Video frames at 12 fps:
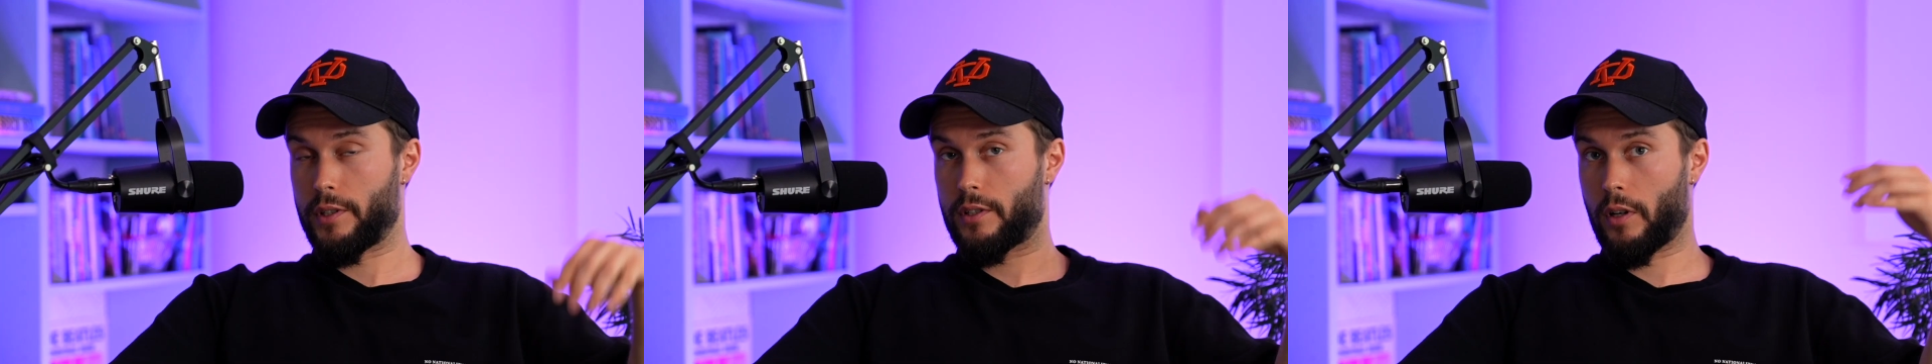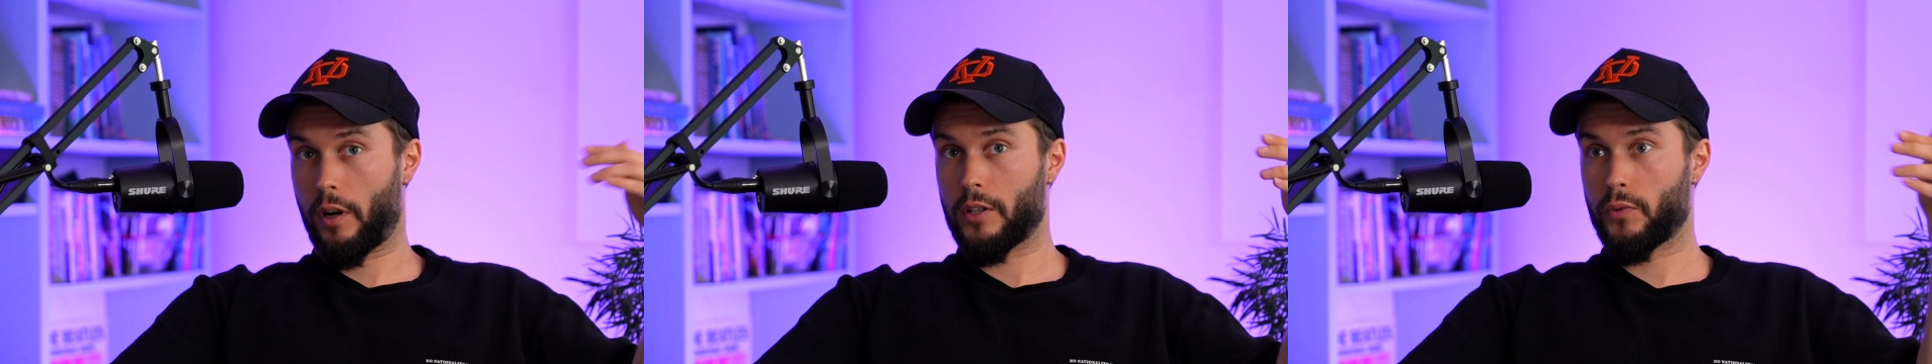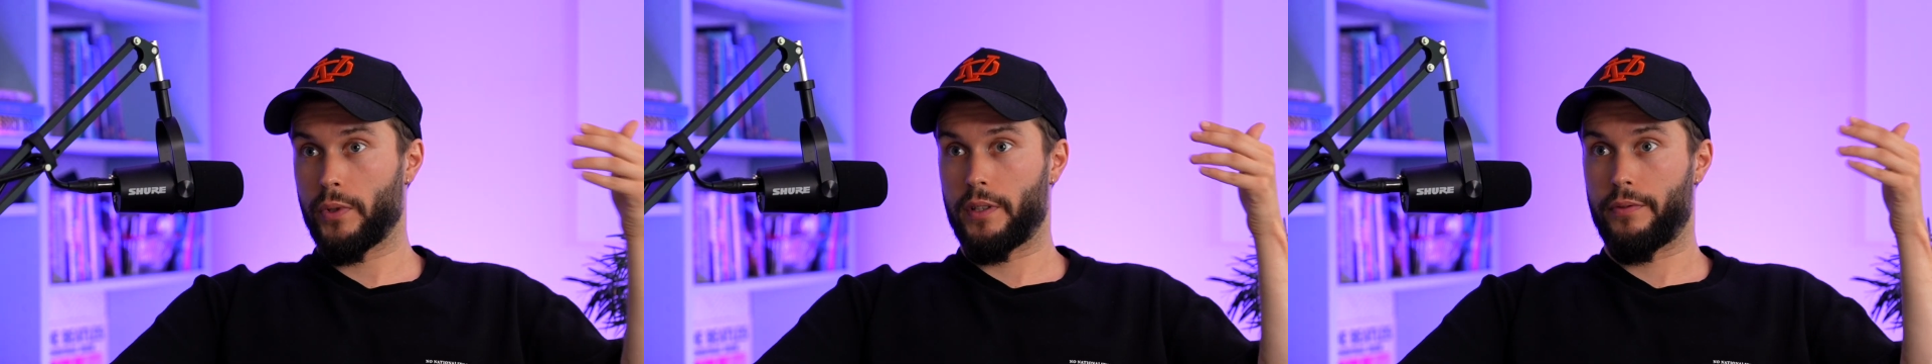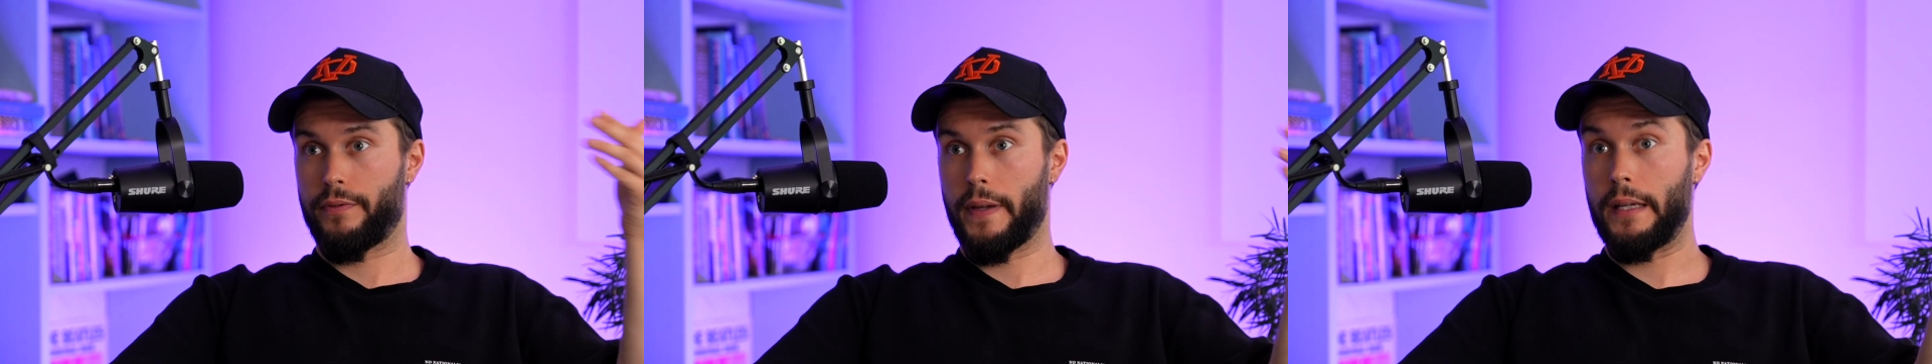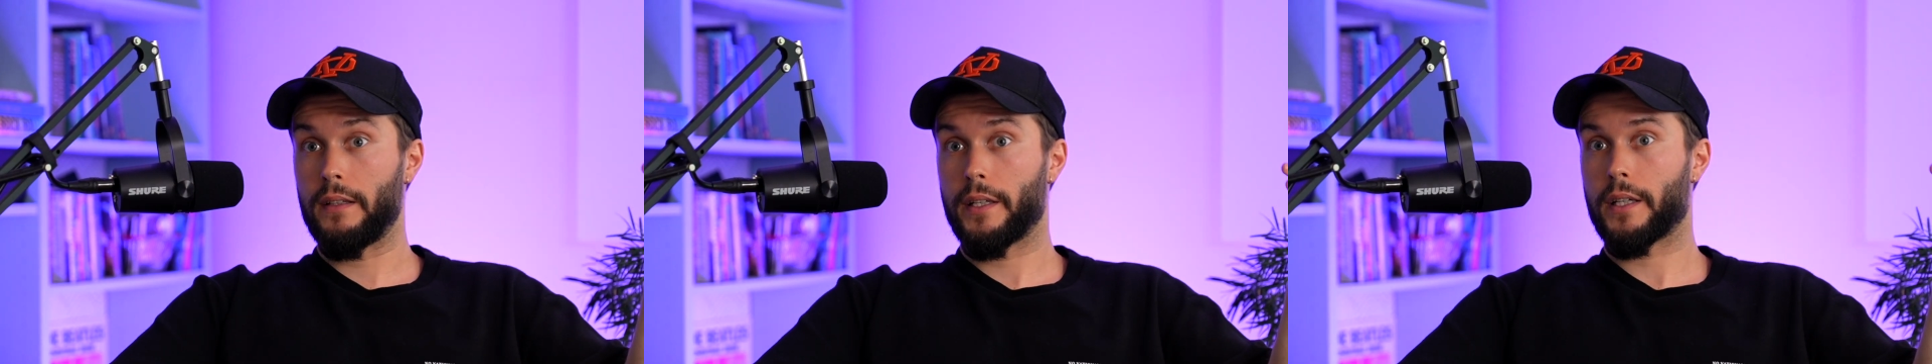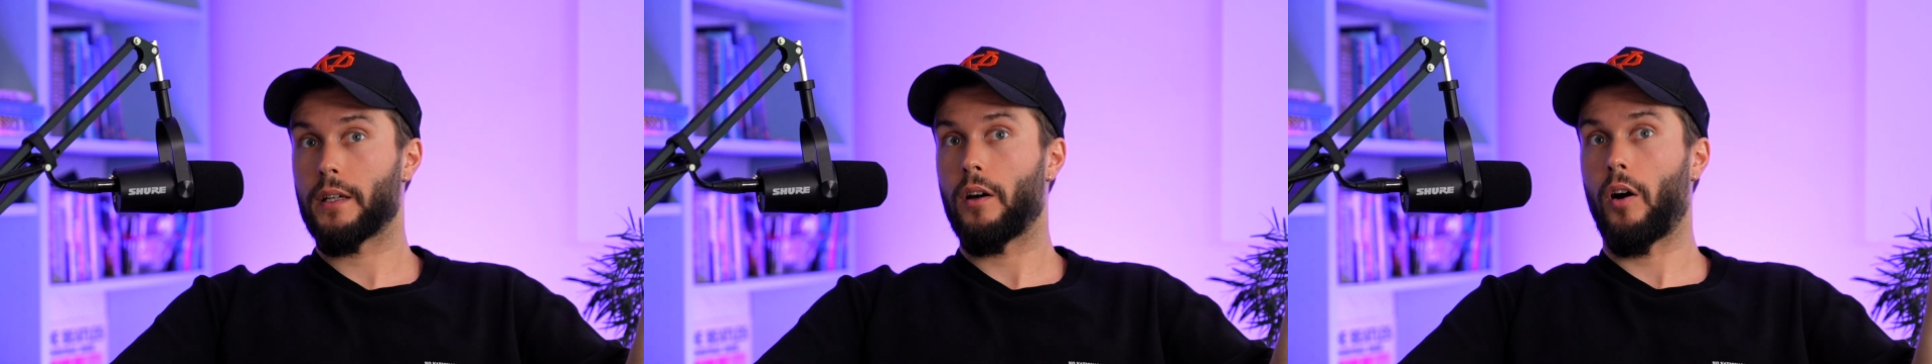it starts with the
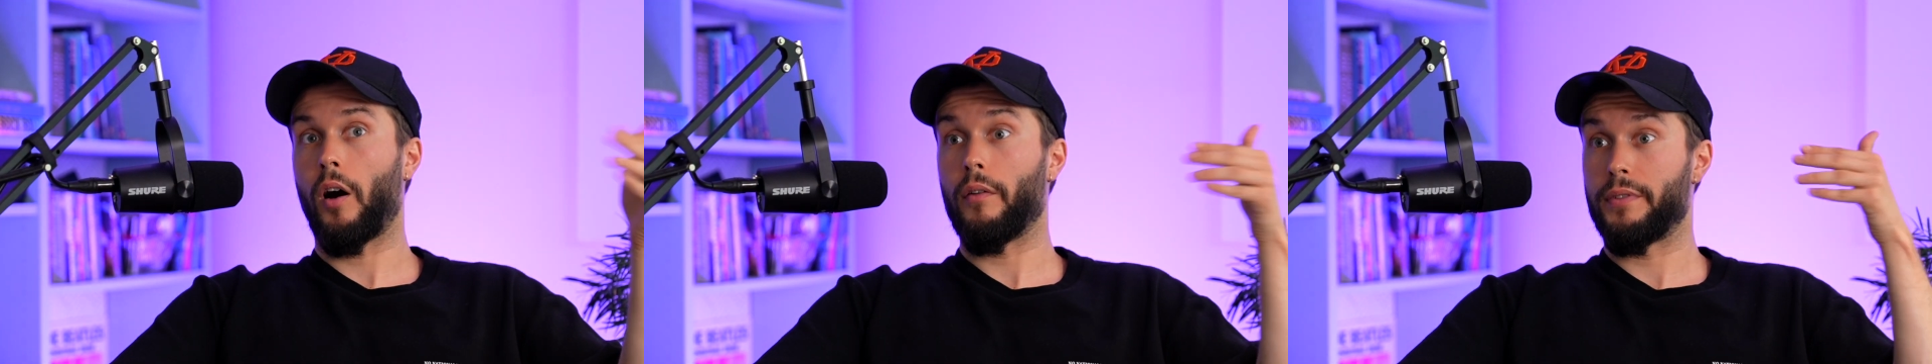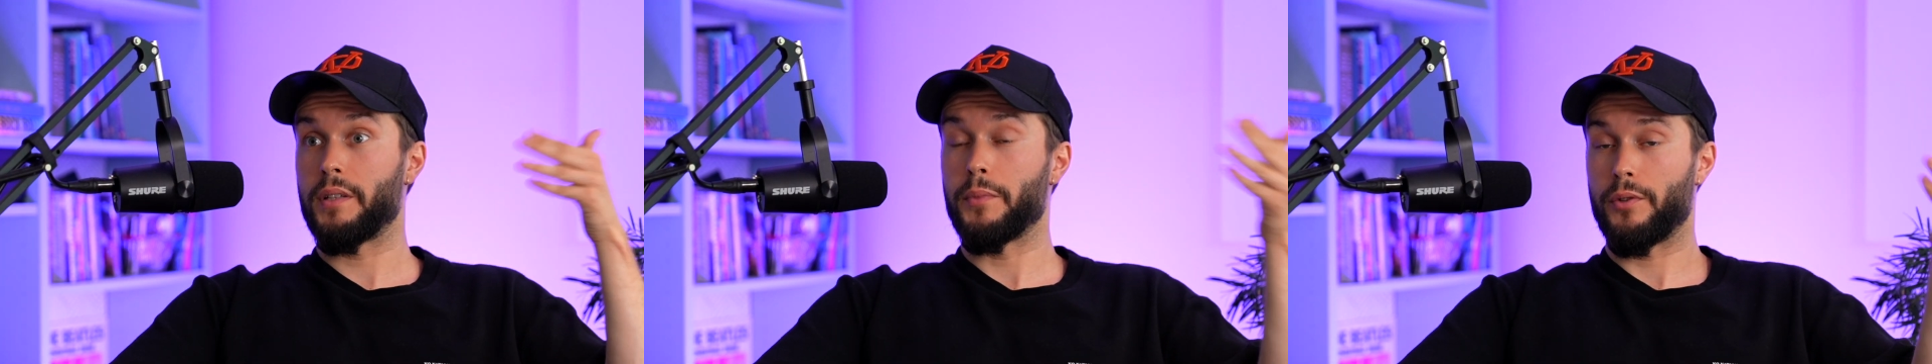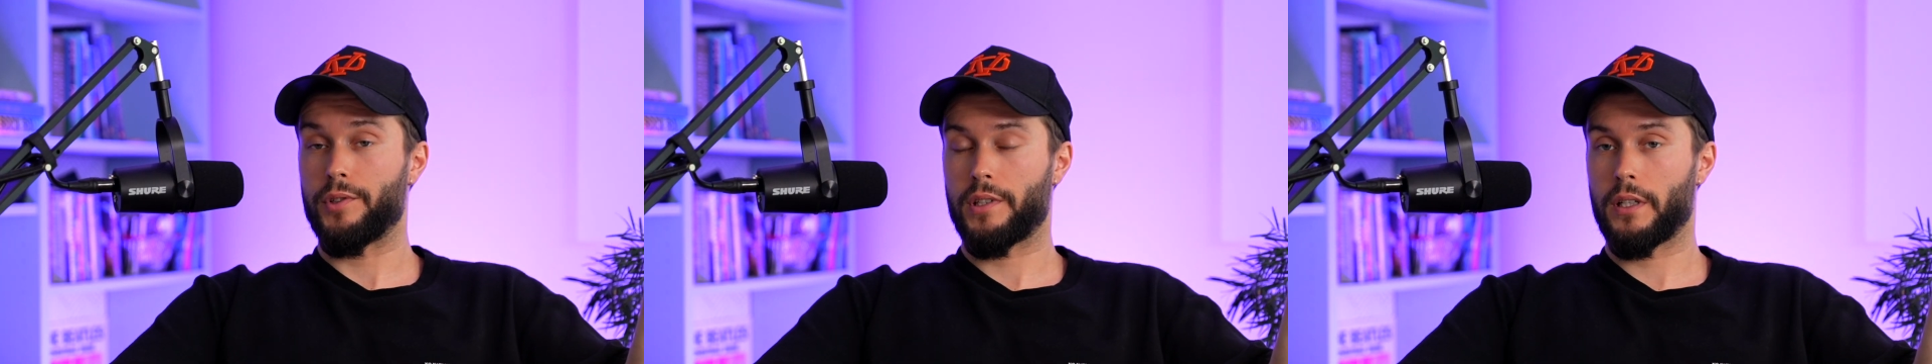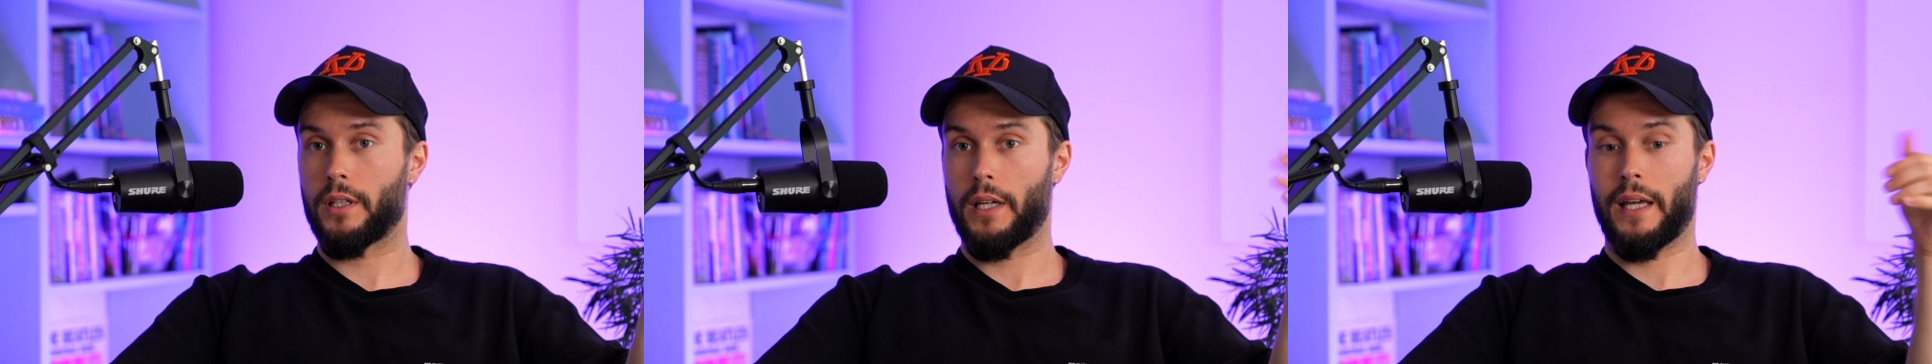feeling of the music